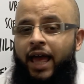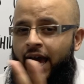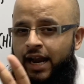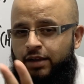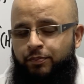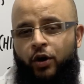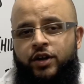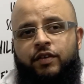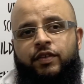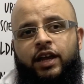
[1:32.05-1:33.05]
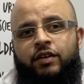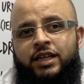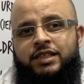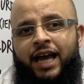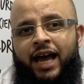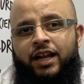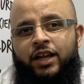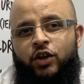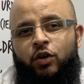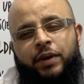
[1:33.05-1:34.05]
Another pointer there is that,
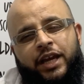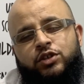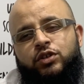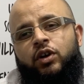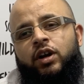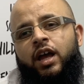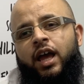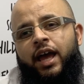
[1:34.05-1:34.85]
you know, make sure